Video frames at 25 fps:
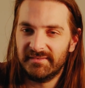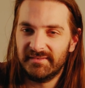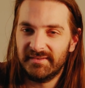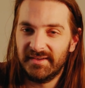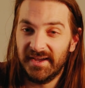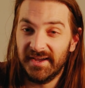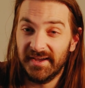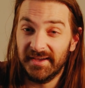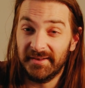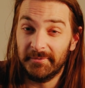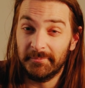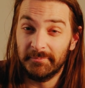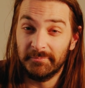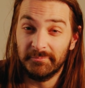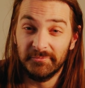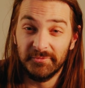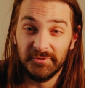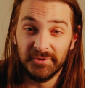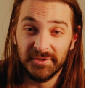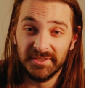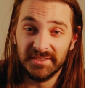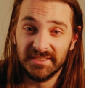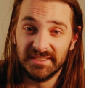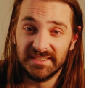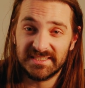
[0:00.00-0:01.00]
and I'm
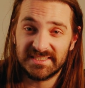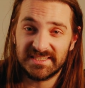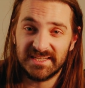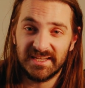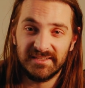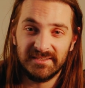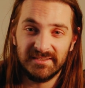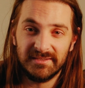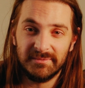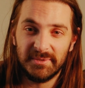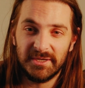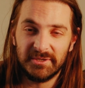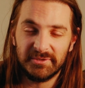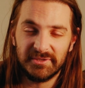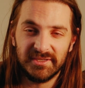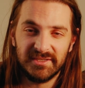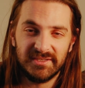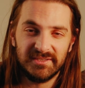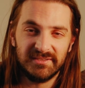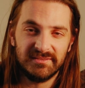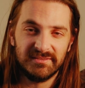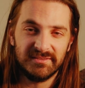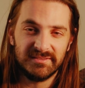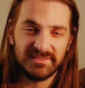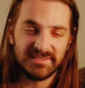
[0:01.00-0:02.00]
really excited about getting
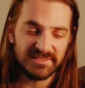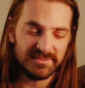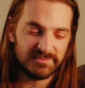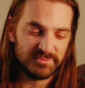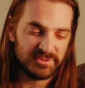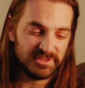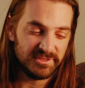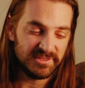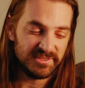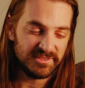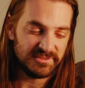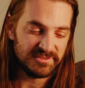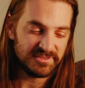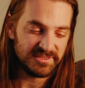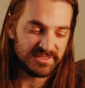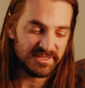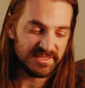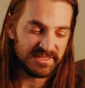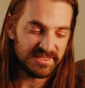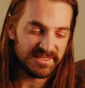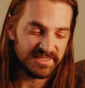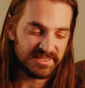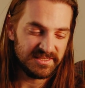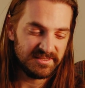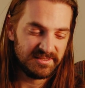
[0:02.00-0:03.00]
in the simulator
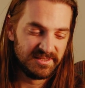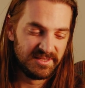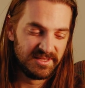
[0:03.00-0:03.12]
tonight.